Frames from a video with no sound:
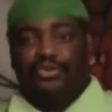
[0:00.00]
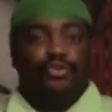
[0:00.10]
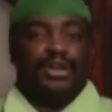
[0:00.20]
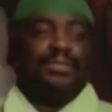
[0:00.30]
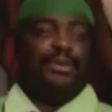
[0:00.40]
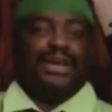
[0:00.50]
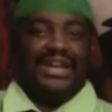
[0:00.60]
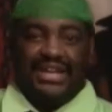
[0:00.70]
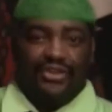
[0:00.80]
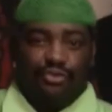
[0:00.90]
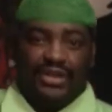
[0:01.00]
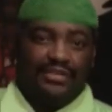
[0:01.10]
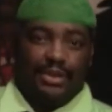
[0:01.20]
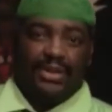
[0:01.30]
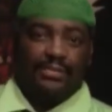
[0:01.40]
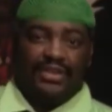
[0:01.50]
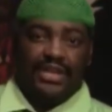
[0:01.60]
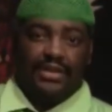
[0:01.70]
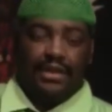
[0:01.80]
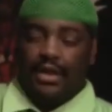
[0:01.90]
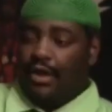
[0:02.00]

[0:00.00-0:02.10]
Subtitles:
It's going to be what it is. You understand what I'm saying?